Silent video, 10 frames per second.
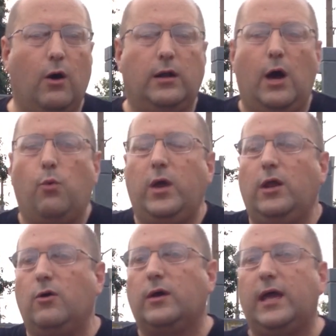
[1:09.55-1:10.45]
Now we
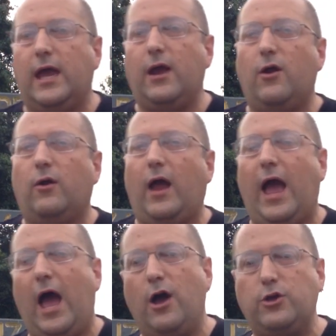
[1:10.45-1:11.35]
don't care
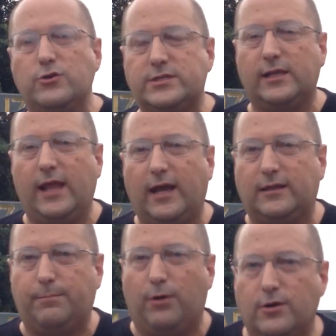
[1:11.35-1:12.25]
how you
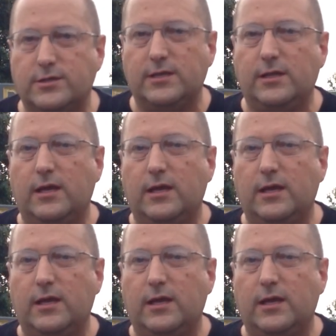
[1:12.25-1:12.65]
select the person,